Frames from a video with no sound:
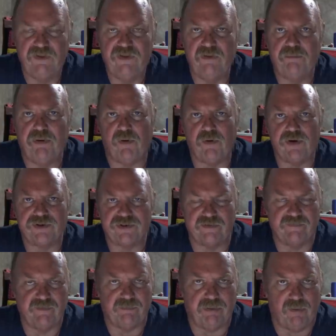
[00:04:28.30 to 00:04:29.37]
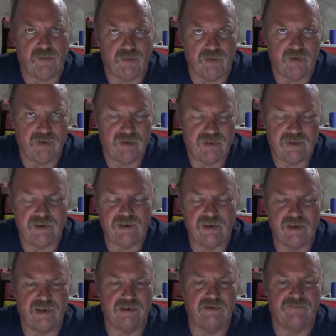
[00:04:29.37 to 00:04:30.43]
poorest of the poor
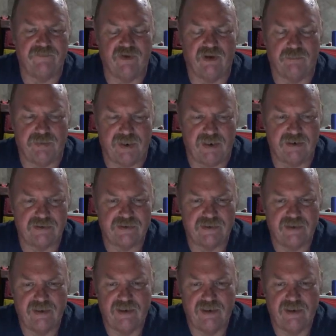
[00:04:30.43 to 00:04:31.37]
in the Philippines,